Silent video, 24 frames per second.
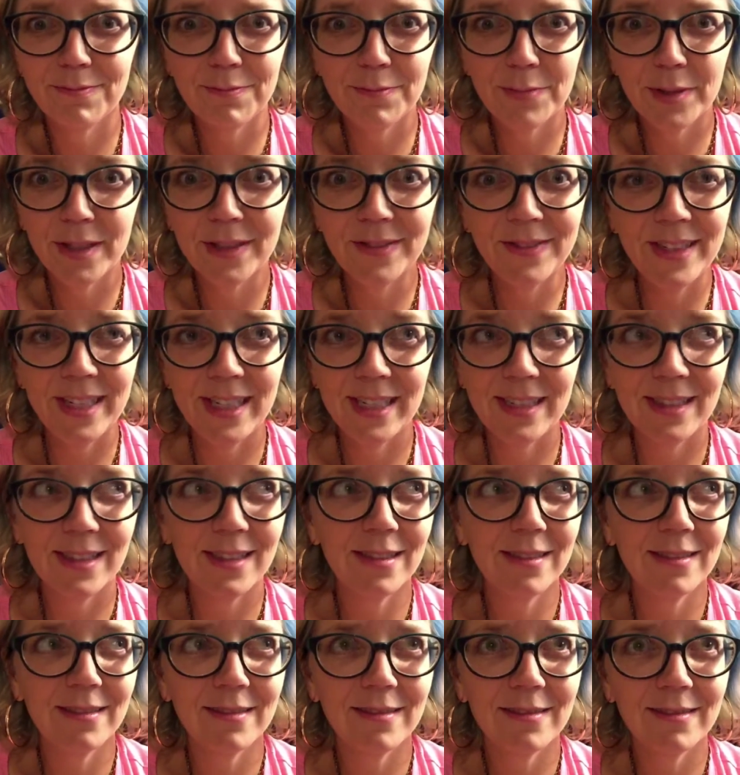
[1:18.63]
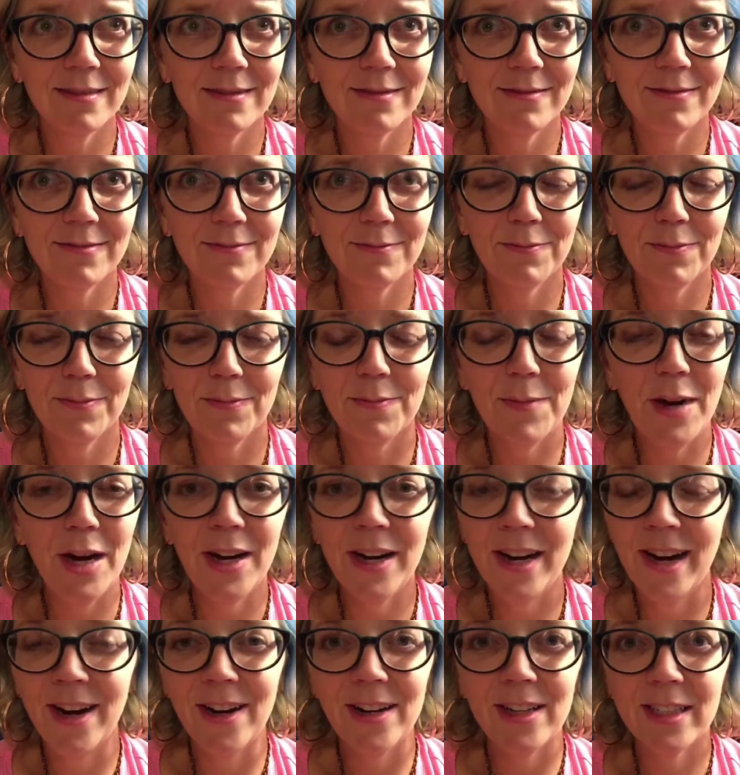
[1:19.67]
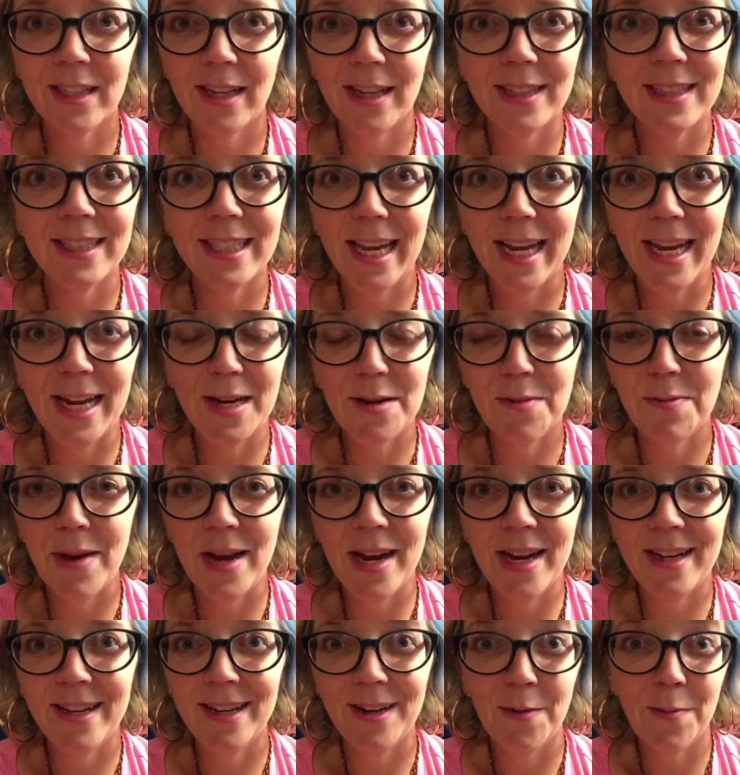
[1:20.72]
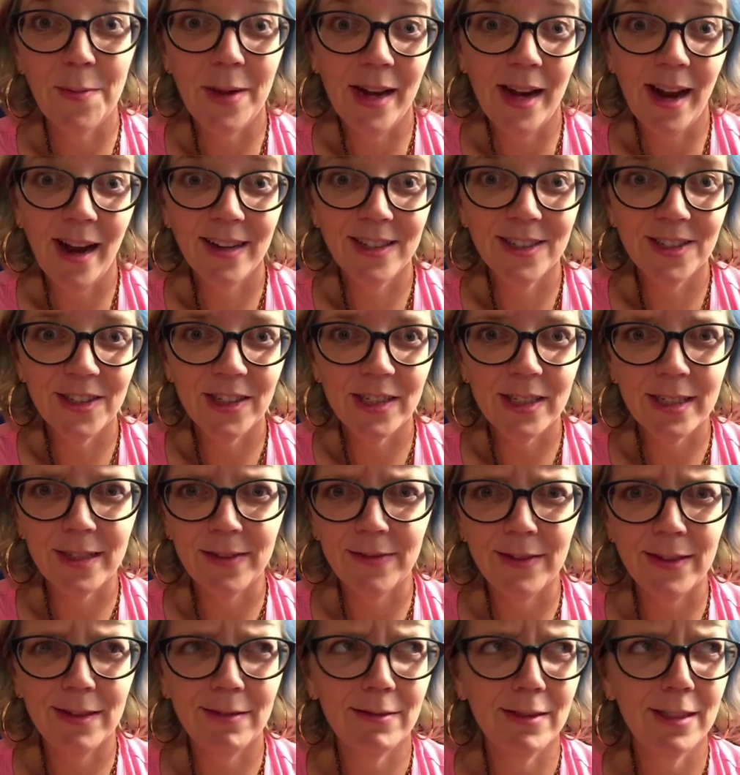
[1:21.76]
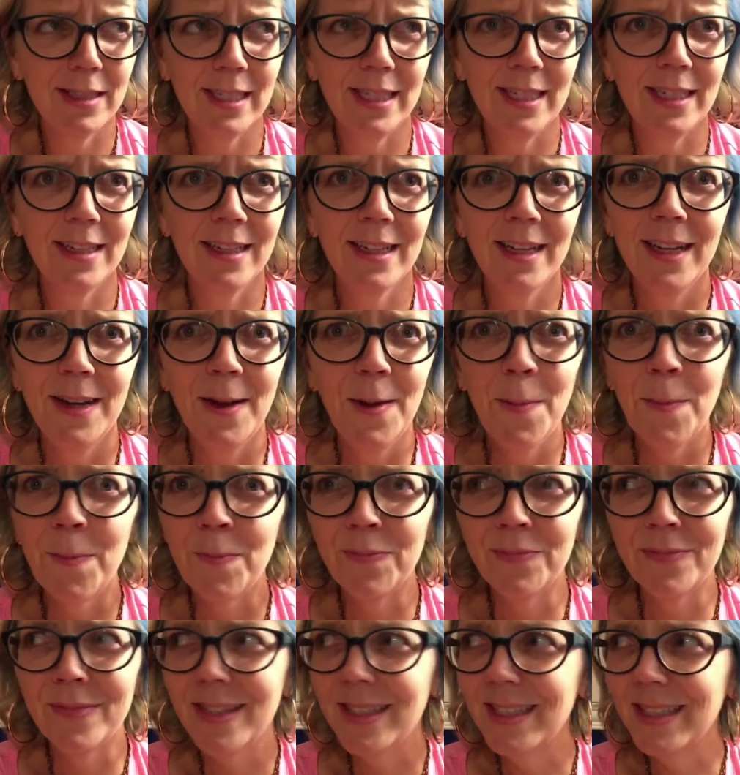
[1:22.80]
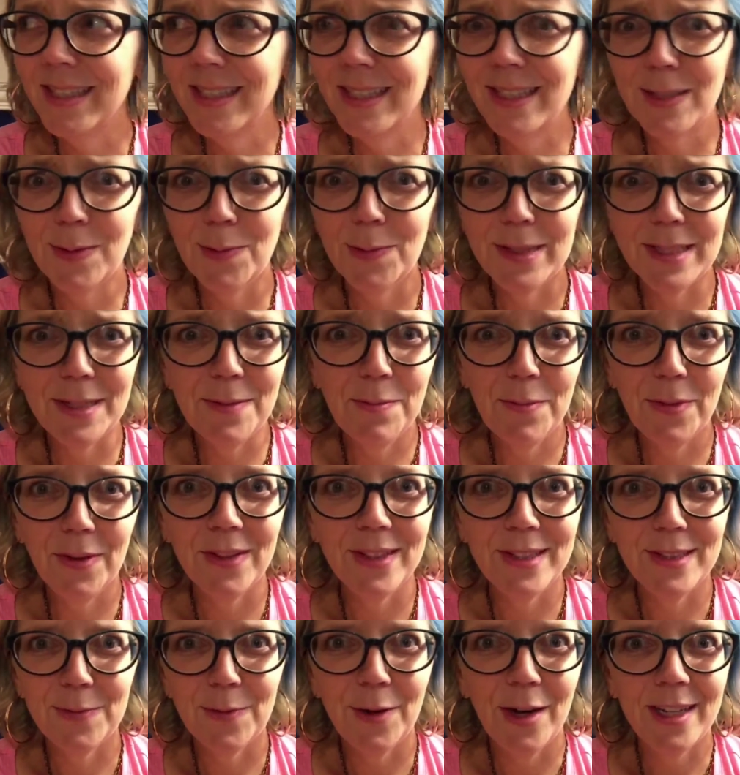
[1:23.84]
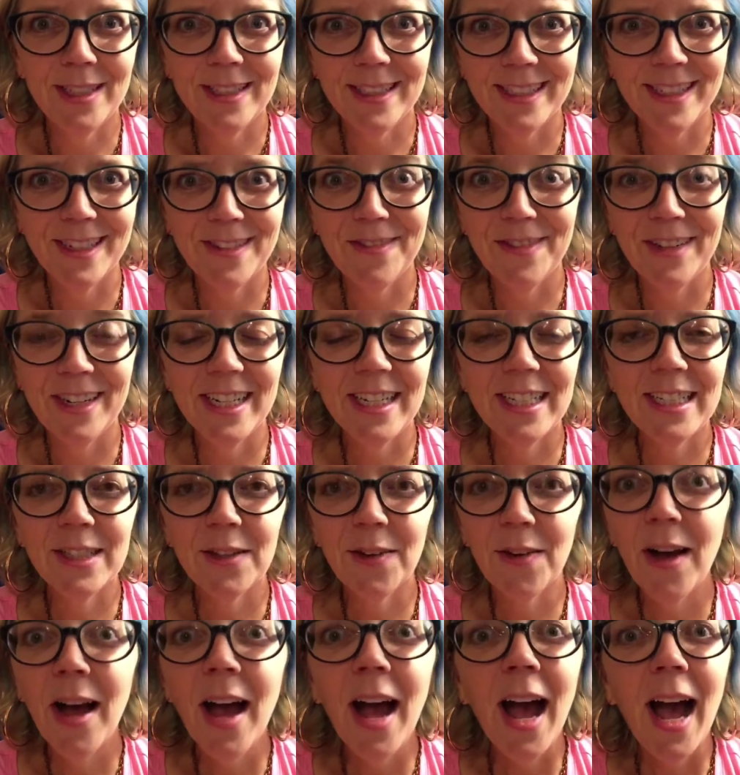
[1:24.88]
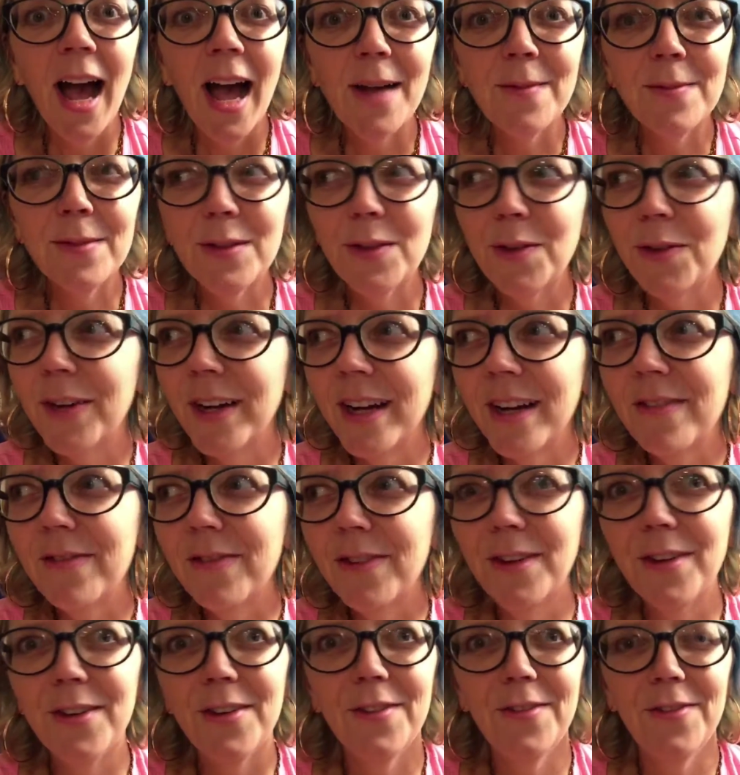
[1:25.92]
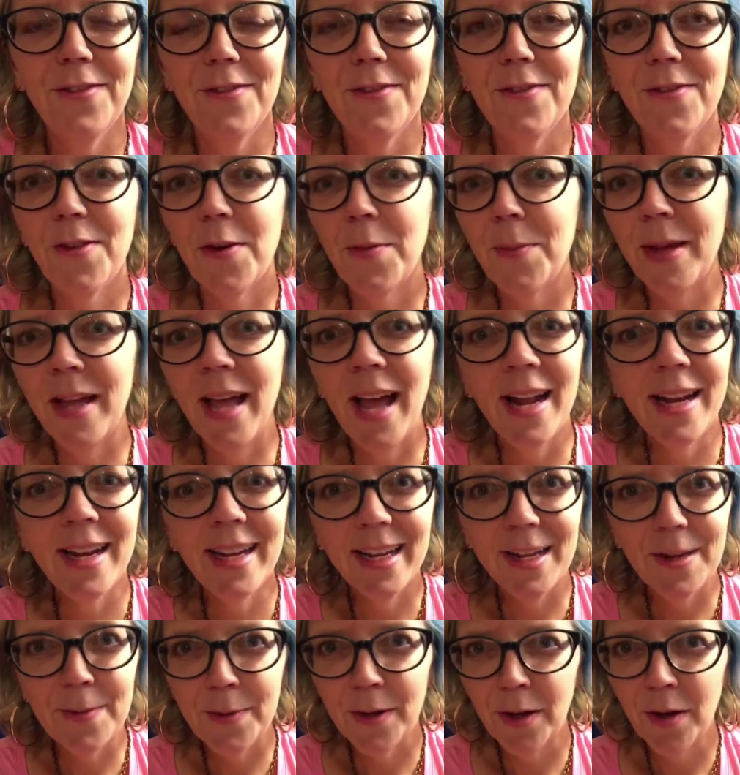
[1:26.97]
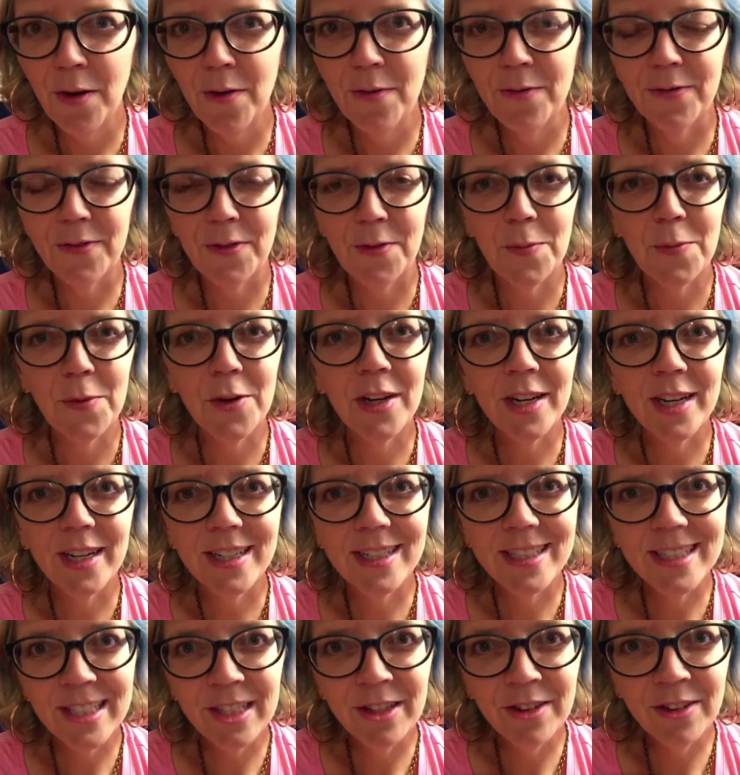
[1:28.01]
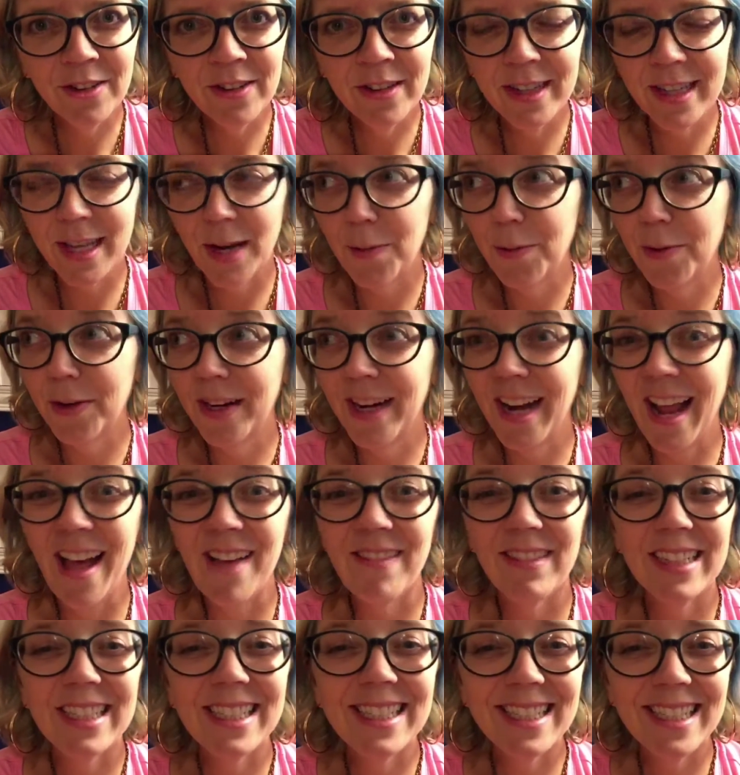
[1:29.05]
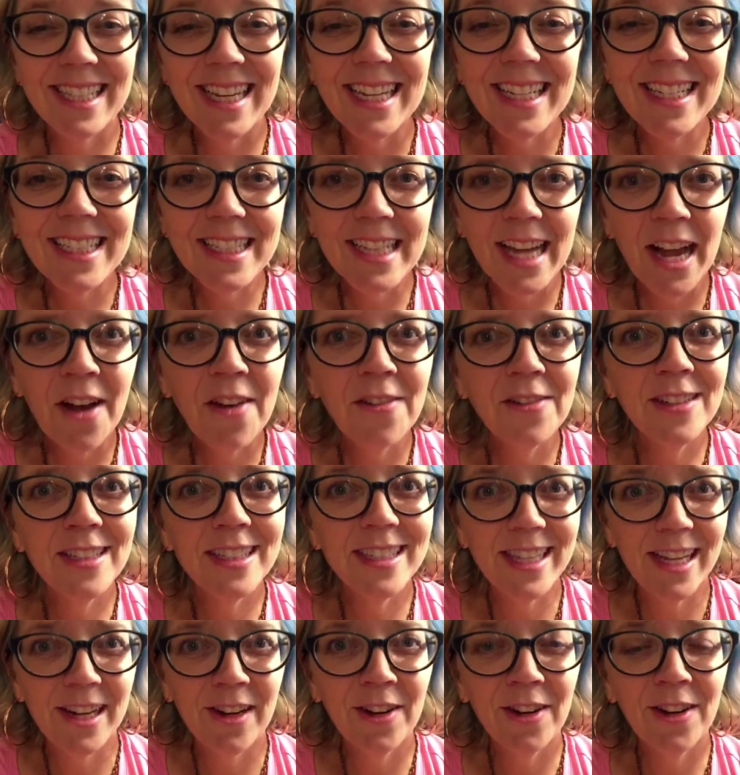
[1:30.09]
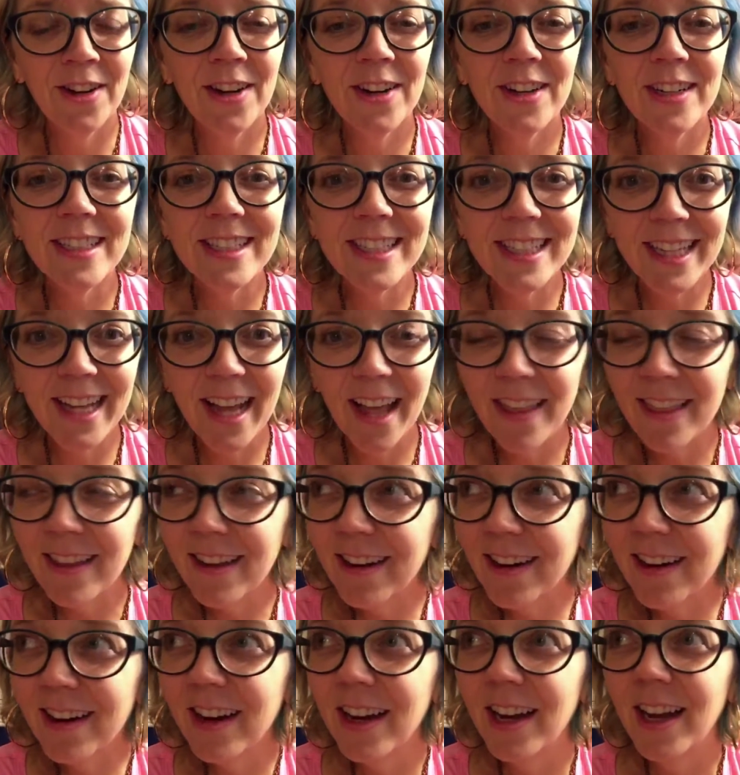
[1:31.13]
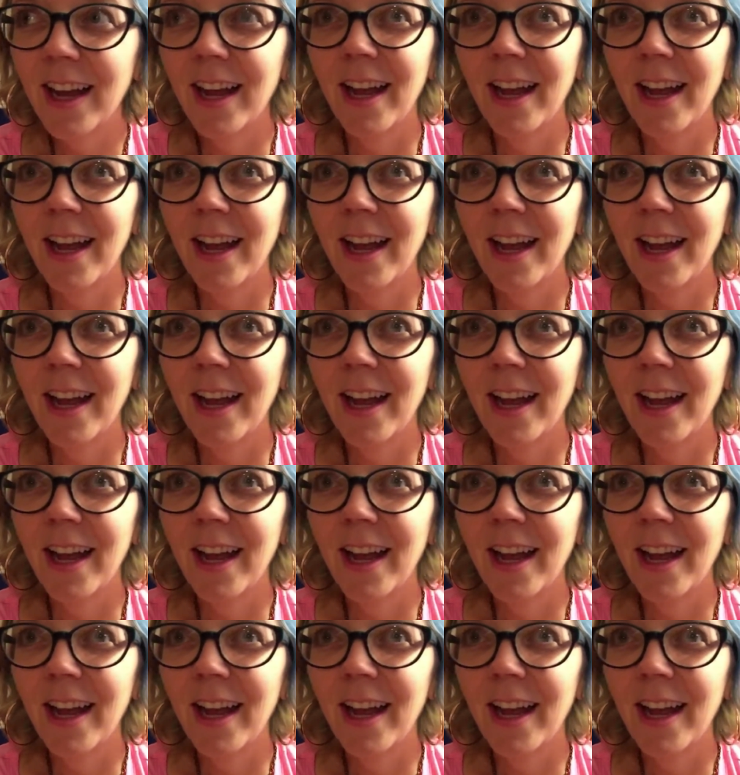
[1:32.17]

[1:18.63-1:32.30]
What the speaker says: previous marinara sauce I had made, you know, made extras of it. It was like, this is so simple. It's raw stuff, right? So I'm so grateful for my honey coming home from work soon, that we're going to have a sit-down dinner together,